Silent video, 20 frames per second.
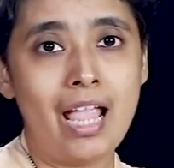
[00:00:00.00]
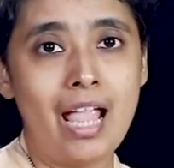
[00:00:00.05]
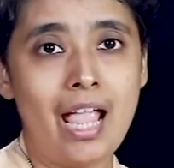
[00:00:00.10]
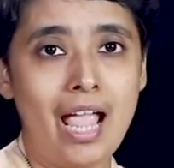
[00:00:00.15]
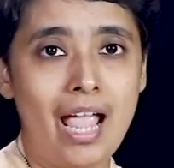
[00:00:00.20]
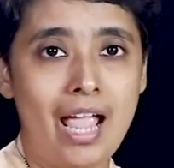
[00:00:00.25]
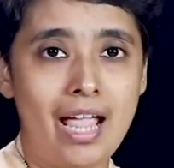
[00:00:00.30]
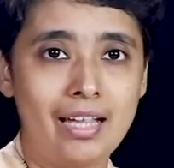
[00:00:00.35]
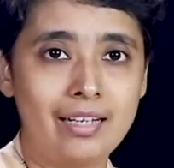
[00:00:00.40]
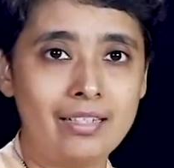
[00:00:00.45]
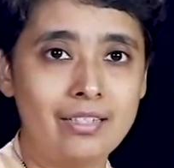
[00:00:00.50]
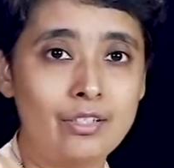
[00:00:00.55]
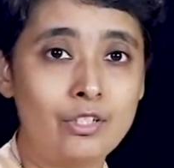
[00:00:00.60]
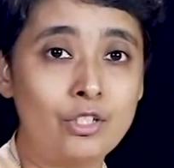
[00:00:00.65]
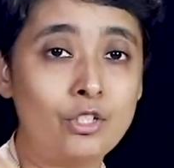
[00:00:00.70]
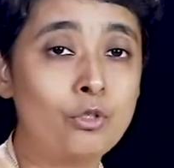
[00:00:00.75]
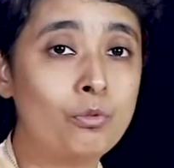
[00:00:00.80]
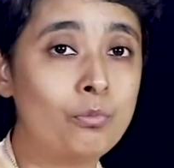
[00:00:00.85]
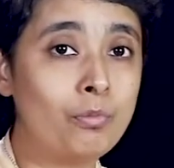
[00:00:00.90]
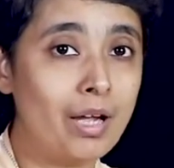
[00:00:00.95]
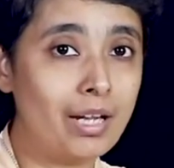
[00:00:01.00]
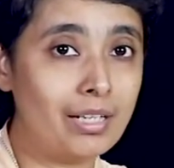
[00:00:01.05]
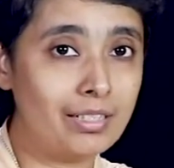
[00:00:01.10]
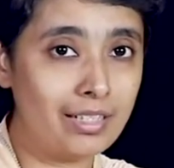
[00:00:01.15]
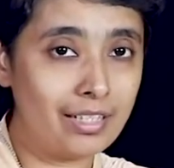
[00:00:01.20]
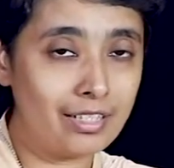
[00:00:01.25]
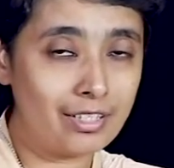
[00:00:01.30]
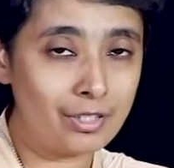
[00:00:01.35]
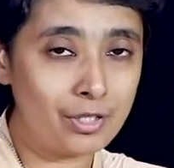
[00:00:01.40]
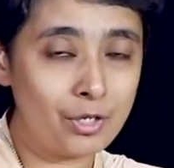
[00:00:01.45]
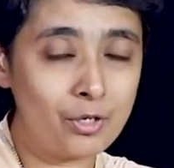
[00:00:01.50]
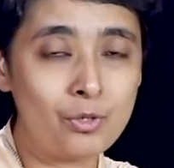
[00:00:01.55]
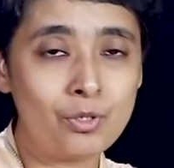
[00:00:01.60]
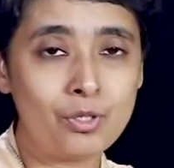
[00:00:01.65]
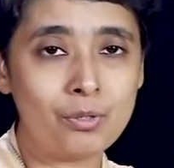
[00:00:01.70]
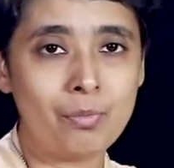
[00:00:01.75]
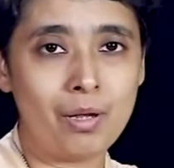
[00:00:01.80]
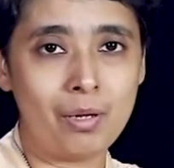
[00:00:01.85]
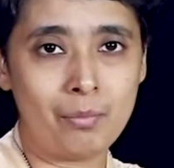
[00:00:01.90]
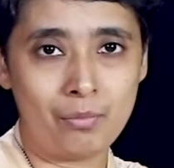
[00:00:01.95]
and you might
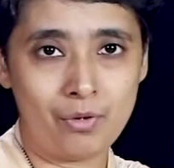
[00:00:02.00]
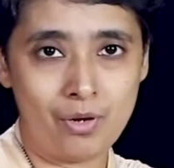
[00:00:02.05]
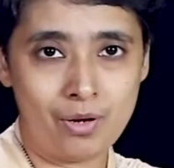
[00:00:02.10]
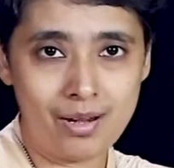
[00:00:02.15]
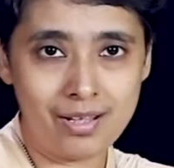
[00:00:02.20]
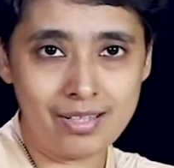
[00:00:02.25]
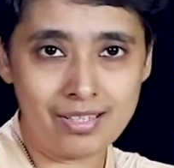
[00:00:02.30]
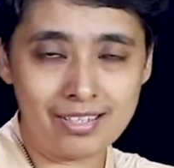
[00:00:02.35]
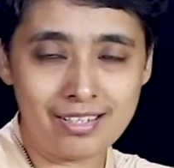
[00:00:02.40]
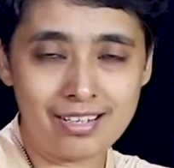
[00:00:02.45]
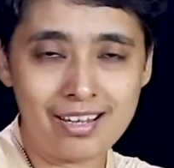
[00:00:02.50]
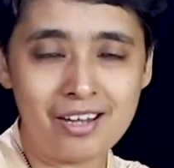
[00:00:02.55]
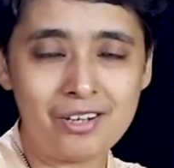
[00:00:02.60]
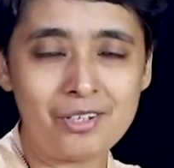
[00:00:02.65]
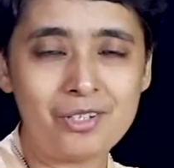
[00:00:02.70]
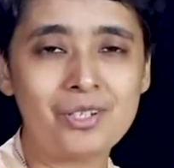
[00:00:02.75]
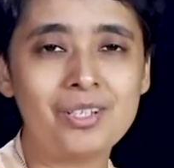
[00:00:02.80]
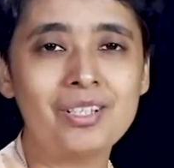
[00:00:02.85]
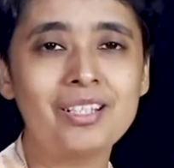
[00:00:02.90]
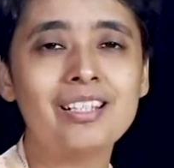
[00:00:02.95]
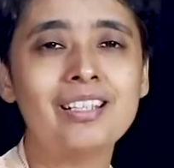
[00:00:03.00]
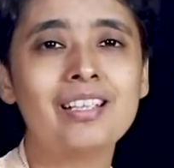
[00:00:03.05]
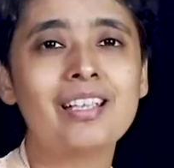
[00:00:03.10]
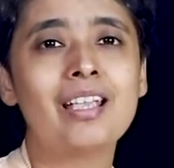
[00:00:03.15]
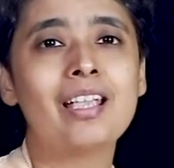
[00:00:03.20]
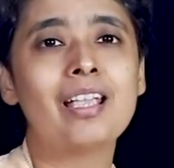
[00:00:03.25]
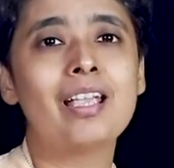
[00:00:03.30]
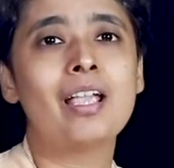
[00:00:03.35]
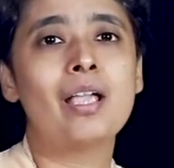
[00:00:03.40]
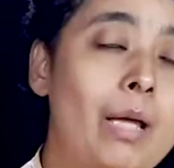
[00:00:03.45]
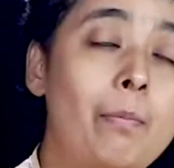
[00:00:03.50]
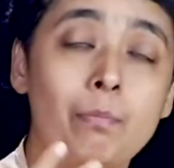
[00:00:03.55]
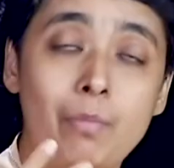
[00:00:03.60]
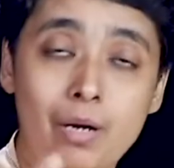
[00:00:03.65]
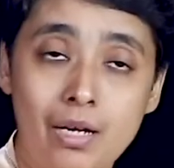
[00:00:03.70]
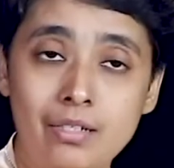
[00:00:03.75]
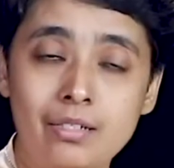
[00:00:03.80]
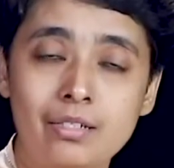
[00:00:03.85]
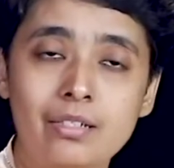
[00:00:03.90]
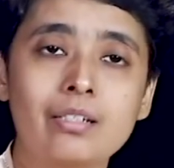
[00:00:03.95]
excuse my pronunciation,
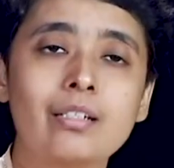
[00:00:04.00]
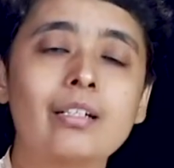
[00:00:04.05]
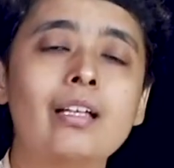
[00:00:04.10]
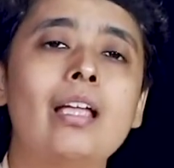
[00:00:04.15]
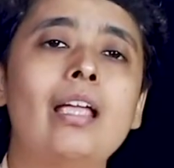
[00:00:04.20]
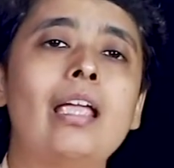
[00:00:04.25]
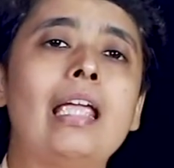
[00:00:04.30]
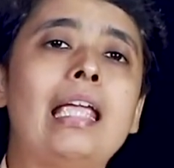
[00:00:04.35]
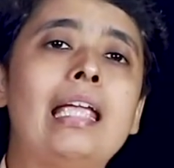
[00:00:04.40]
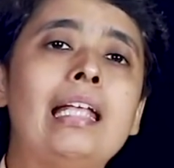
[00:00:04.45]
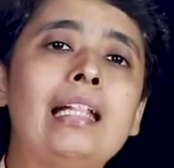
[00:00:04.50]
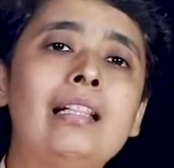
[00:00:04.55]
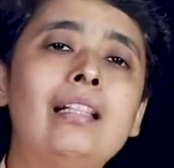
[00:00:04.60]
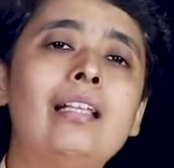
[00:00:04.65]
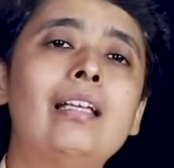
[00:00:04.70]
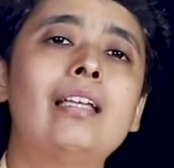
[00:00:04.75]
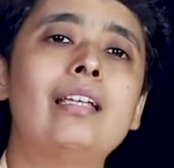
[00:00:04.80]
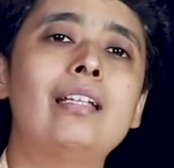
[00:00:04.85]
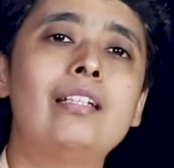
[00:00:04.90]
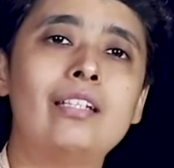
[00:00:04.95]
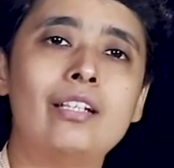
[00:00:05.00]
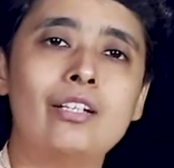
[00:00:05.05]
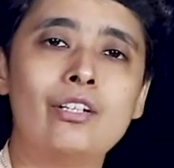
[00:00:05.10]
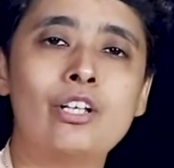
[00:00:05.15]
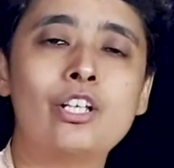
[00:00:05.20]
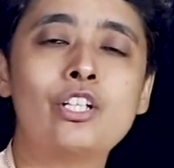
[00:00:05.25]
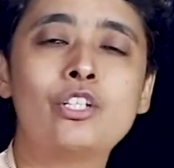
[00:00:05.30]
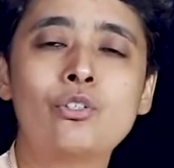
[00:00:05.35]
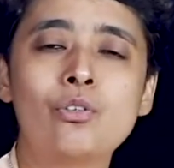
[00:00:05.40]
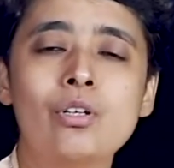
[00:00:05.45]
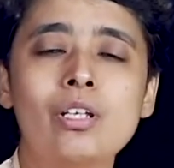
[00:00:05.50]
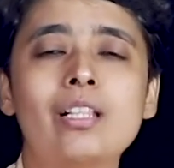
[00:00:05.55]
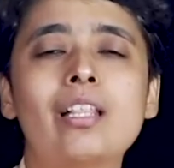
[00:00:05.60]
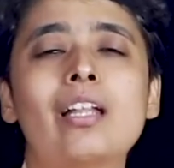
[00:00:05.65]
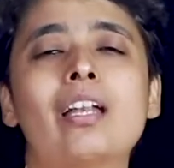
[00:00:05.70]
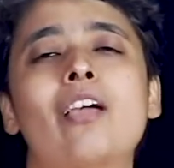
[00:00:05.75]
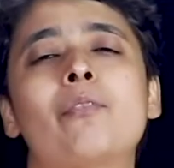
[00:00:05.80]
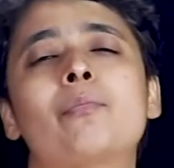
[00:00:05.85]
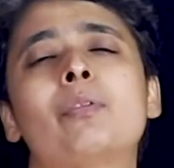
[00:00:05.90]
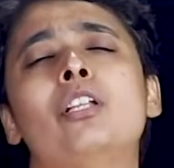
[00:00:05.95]
but in the Indian history
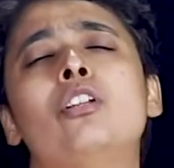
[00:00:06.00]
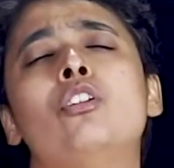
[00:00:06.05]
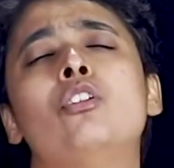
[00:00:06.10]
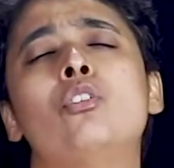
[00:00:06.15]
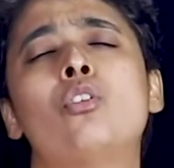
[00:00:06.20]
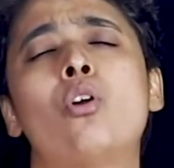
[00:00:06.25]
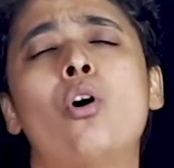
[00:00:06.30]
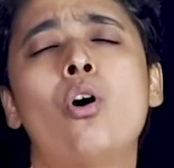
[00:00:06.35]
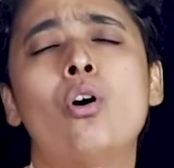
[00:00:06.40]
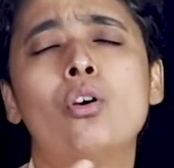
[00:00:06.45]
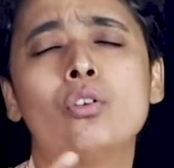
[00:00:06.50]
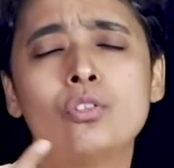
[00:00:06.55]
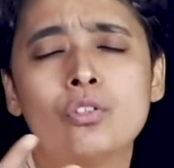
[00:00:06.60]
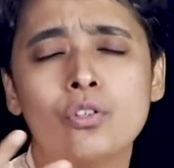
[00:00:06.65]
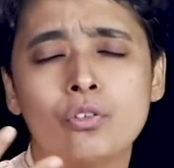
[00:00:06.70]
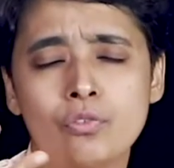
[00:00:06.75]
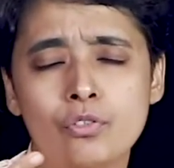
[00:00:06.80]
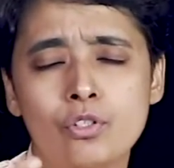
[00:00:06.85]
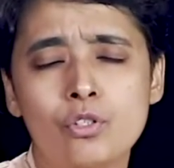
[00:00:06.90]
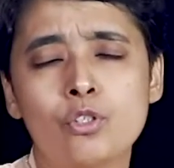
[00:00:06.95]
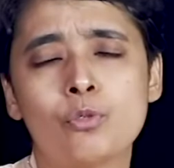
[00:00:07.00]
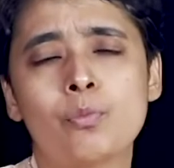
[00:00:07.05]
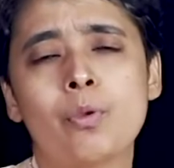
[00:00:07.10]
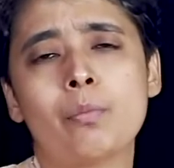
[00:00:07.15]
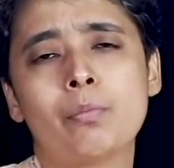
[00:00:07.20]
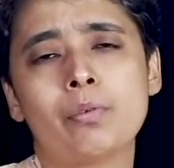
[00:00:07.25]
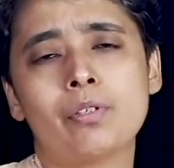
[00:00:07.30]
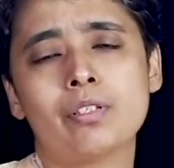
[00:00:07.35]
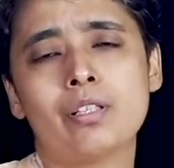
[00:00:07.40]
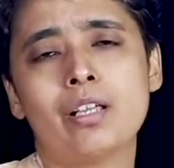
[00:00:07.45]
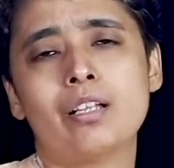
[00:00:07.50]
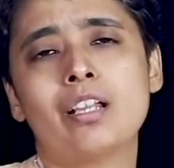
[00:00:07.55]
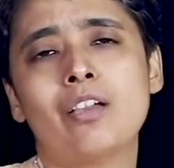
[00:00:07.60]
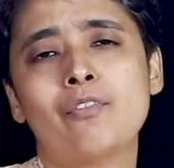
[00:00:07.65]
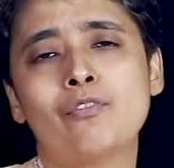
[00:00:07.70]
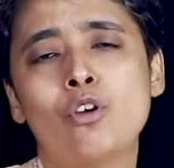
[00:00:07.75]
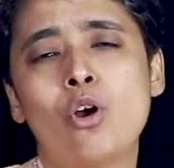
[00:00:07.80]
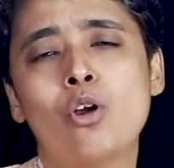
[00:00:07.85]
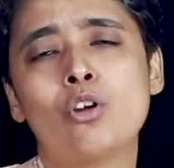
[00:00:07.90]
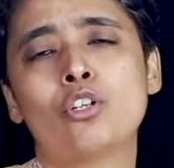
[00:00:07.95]
there have been lot of newspapers that
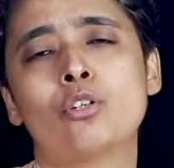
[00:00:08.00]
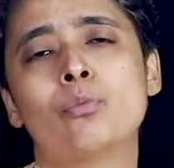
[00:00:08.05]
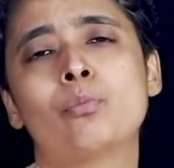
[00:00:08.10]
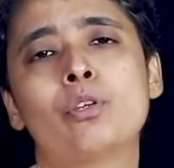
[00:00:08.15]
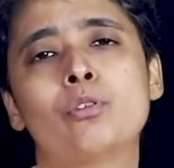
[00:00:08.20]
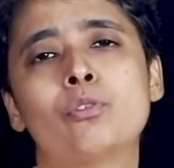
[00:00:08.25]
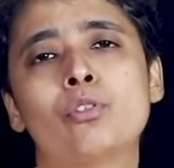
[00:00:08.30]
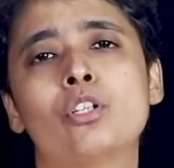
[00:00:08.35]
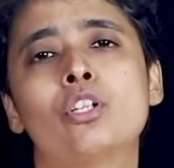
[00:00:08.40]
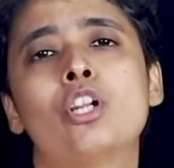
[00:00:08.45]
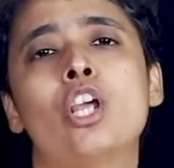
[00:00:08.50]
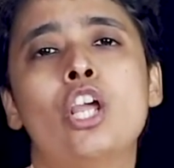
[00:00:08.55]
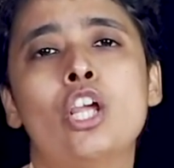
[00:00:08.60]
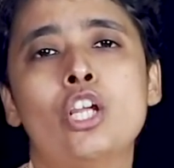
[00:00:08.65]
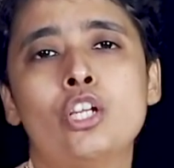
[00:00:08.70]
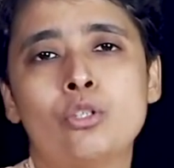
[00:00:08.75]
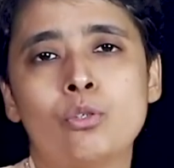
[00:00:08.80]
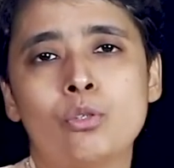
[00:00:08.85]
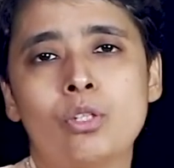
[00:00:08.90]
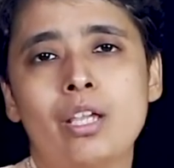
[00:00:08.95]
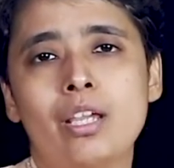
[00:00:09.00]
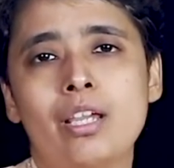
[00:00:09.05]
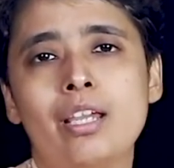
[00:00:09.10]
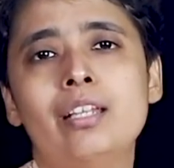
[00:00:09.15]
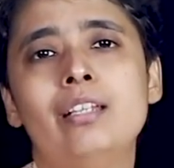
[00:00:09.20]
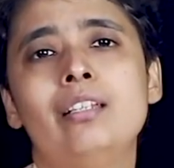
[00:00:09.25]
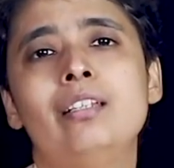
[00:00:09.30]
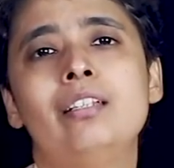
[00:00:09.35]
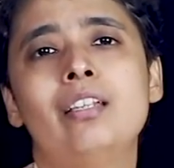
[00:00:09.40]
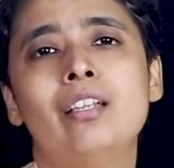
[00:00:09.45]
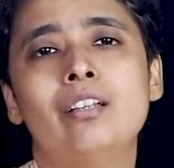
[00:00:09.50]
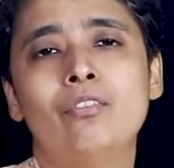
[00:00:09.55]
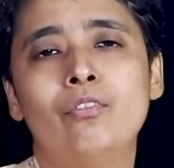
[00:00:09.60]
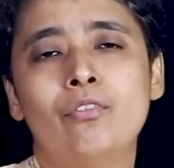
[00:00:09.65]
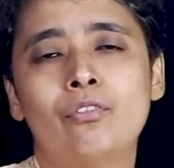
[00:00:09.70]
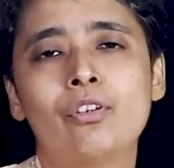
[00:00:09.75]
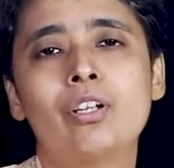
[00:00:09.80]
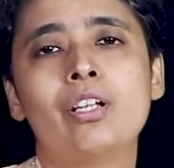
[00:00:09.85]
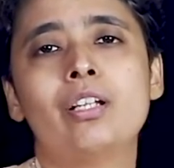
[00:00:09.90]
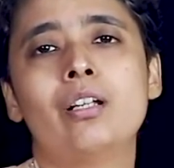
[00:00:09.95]
have contributed to the Indian
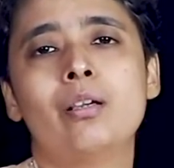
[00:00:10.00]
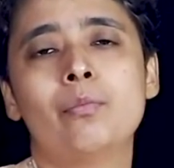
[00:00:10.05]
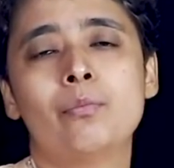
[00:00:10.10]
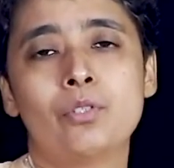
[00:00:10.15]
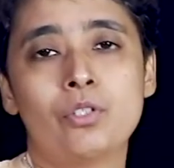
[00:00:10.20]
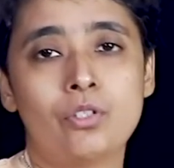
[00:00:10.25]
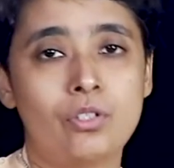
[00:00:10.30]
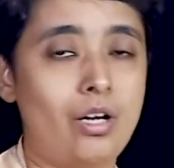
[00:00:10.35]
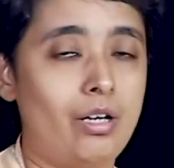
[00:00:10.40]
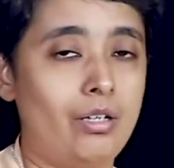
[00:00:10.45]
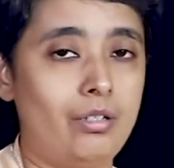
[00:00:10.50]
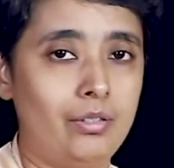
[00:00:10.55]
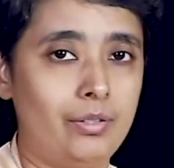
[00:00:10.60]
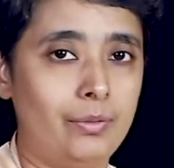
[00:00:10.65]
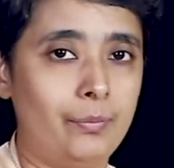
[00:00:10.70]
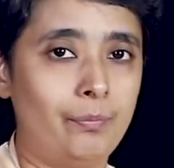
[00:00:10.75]
freedom struggle.